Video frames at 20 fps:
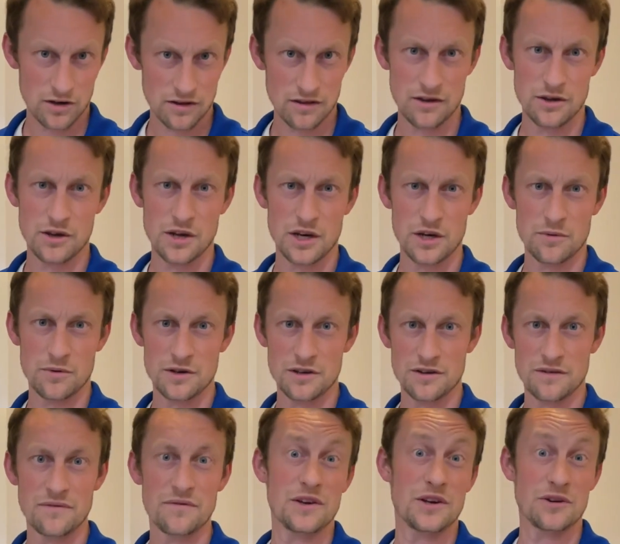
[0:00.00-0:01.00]
I think anyone
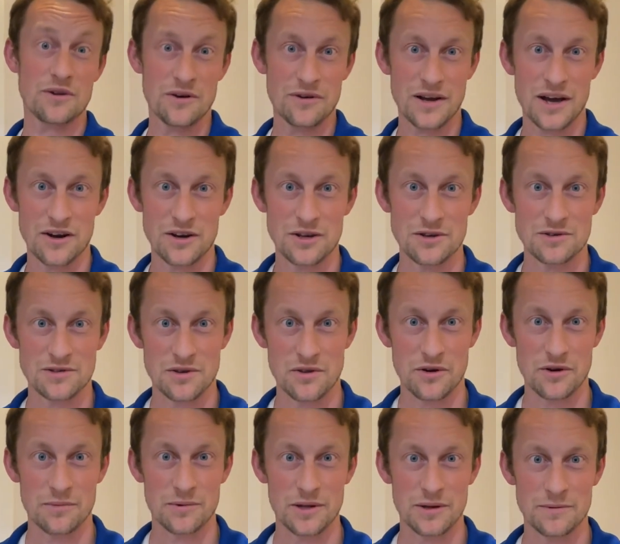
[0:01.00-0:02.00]
can figure out how to use a
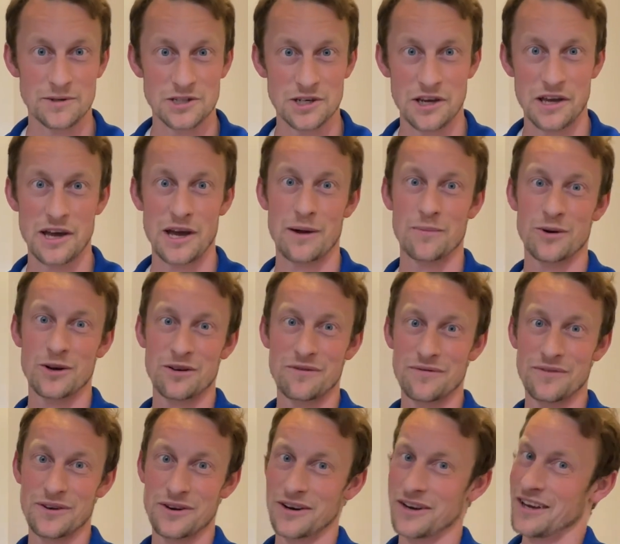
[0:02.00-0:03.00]
thermal imaging camera if
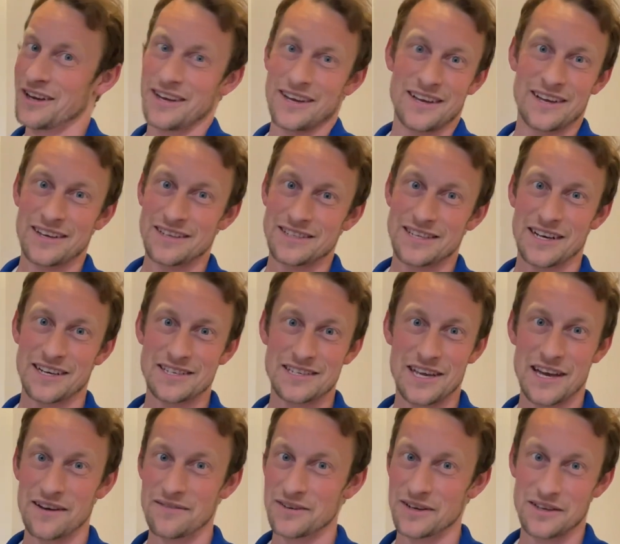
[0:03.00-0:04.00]
they're tech
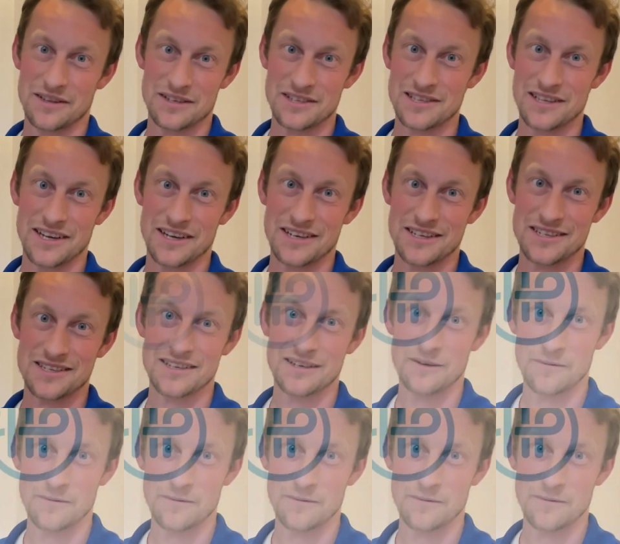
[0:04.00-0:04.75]
savvy in the slightest.